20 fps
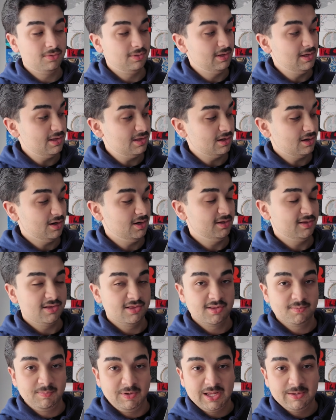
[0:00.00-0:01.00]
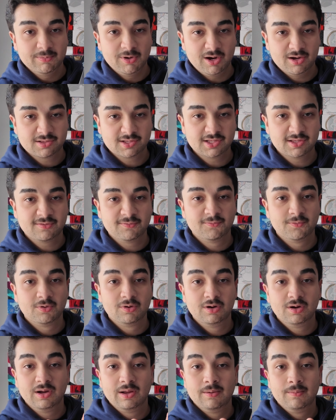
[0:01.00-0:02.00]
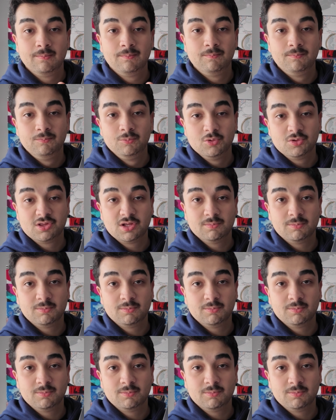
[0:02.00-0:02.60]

these are display boxes for booster